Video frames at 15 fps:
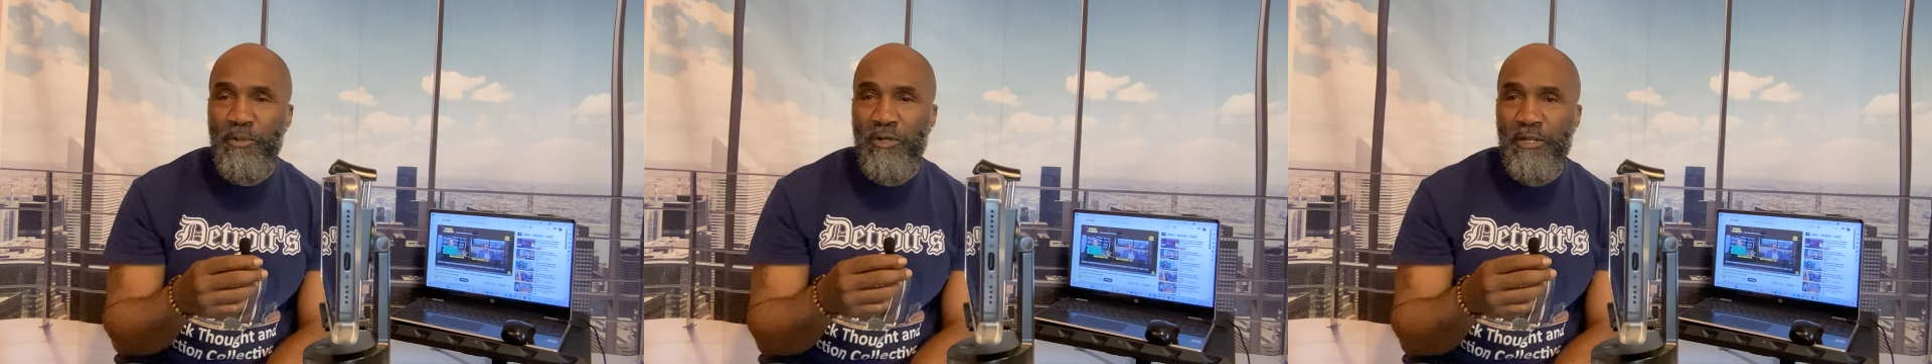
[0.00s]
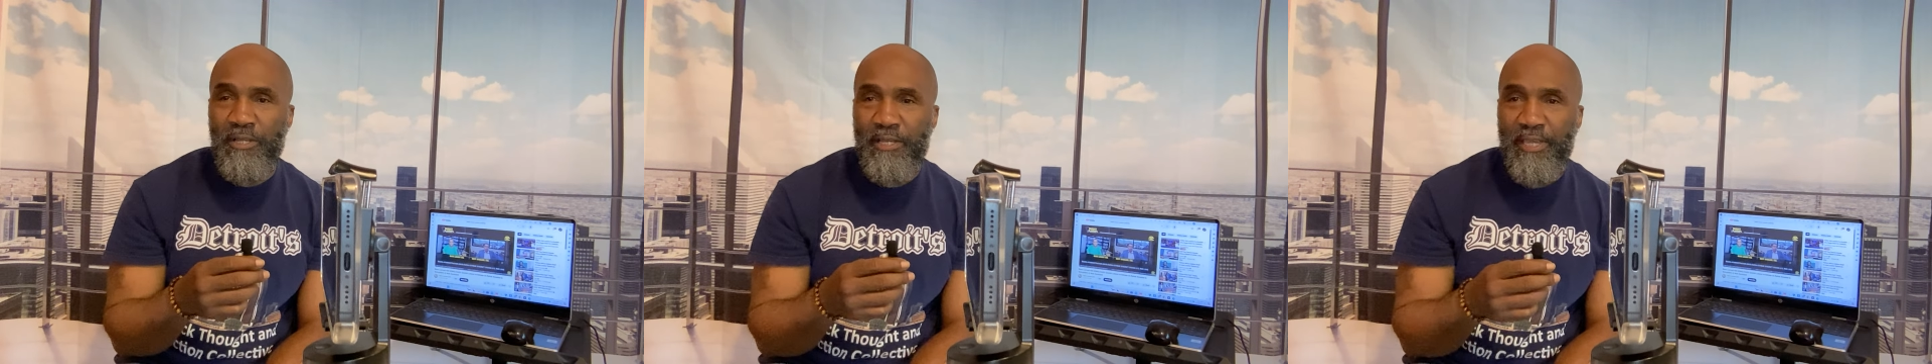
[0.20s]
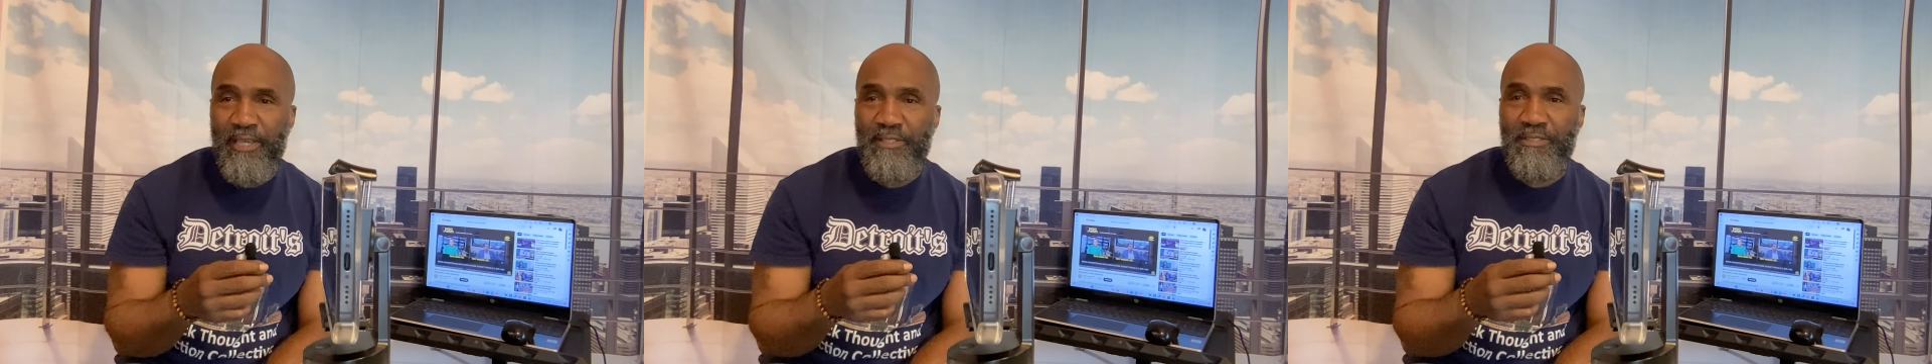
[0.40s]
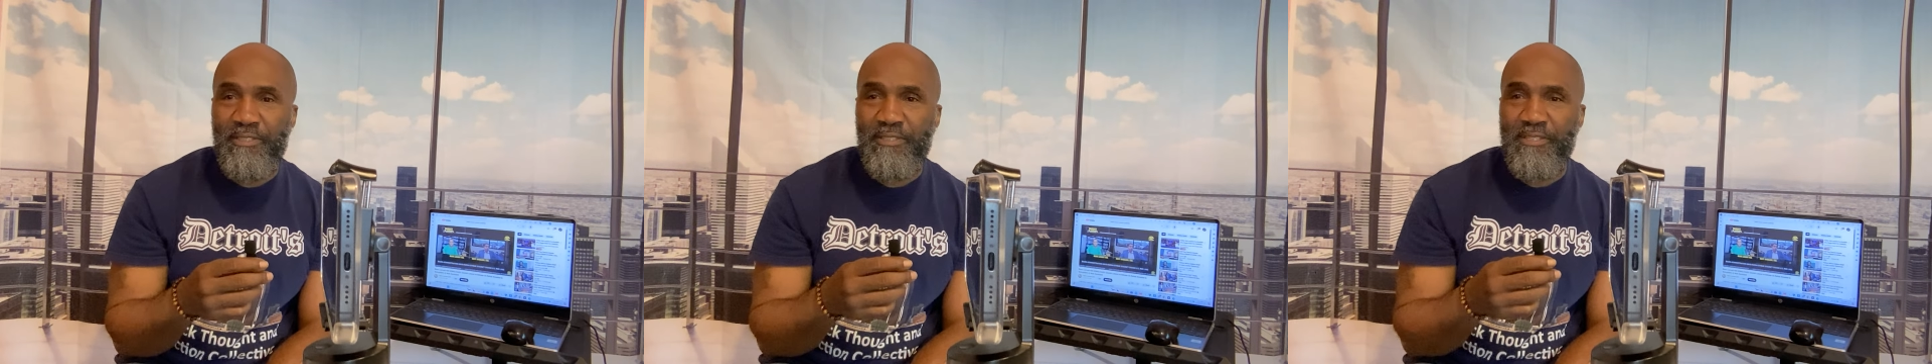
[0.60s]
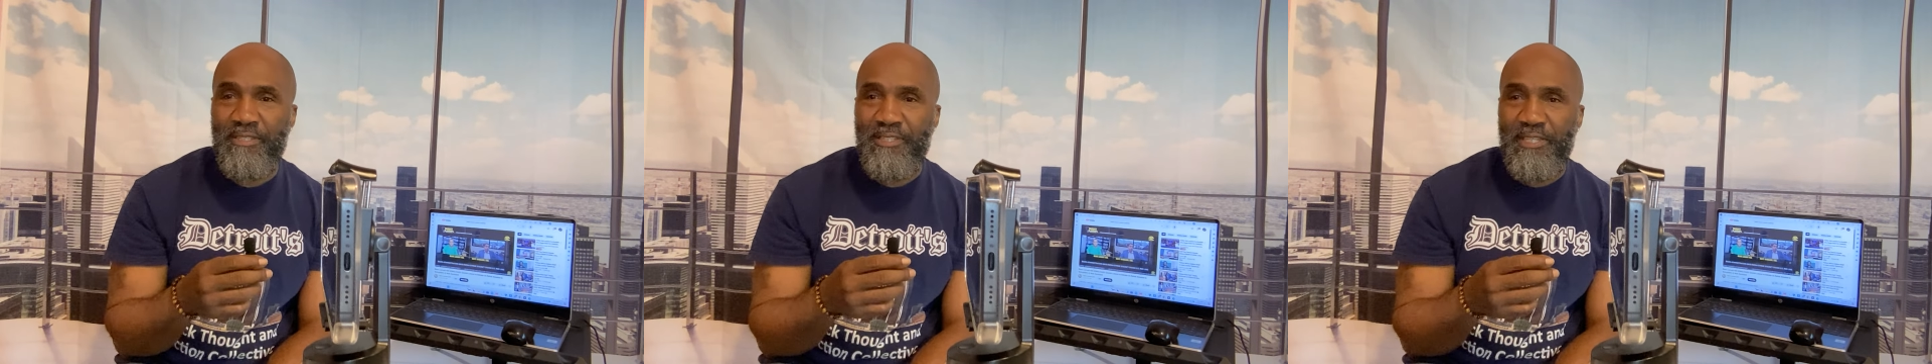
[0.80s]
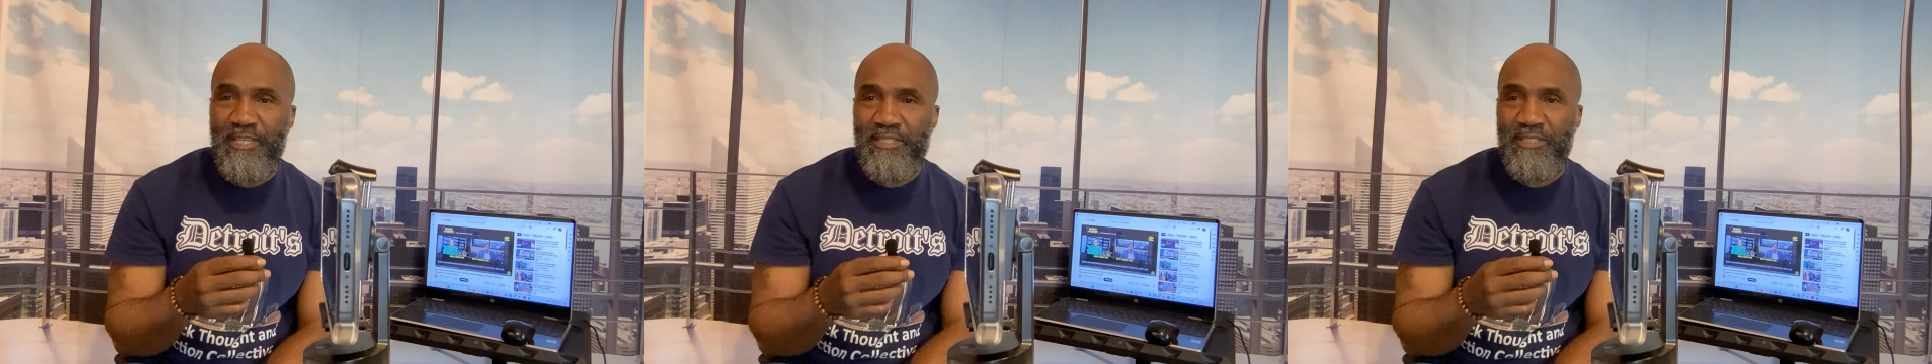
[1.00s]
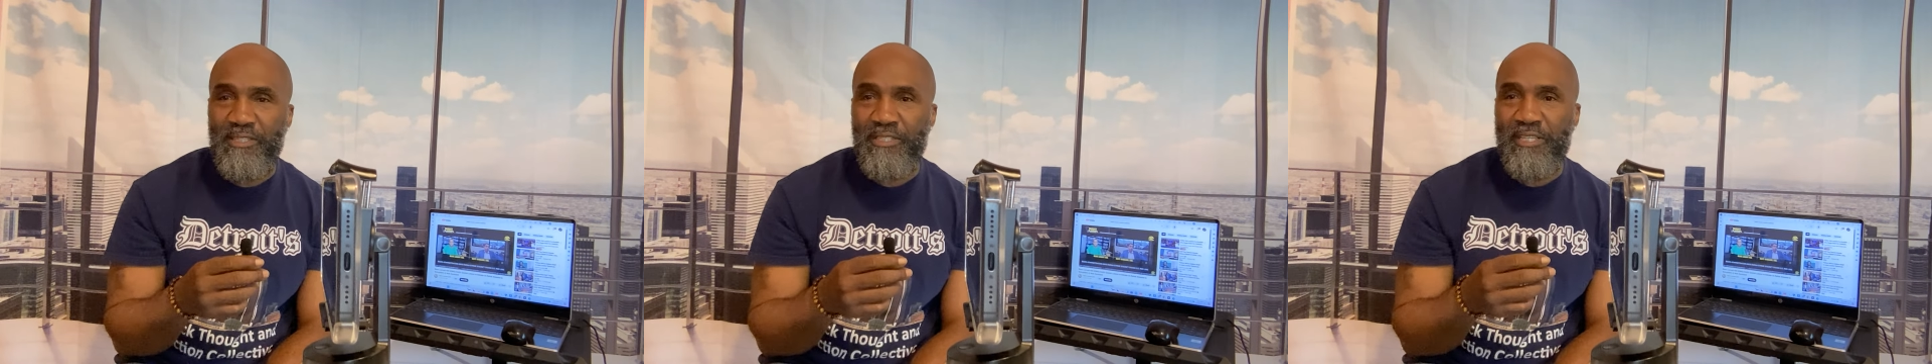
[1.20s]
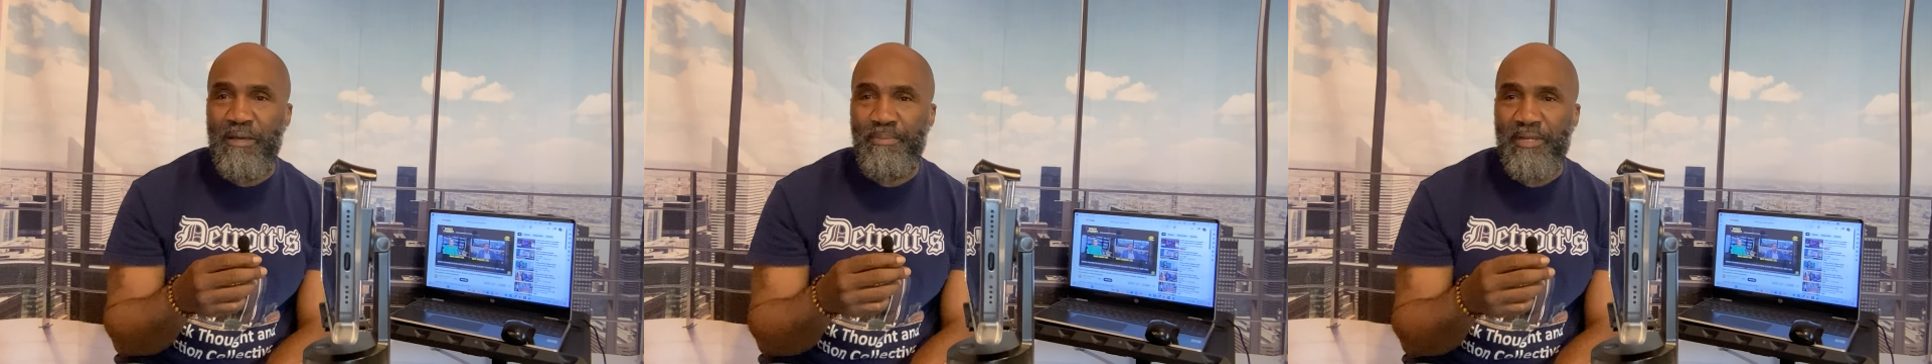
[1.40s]
Look at the
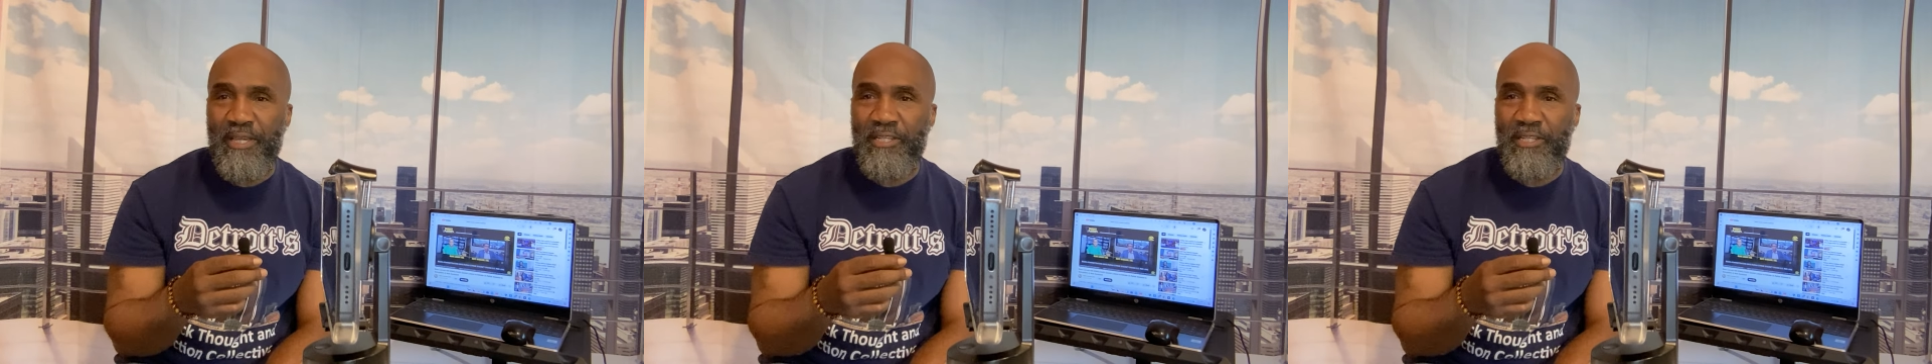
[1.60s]
statistics coming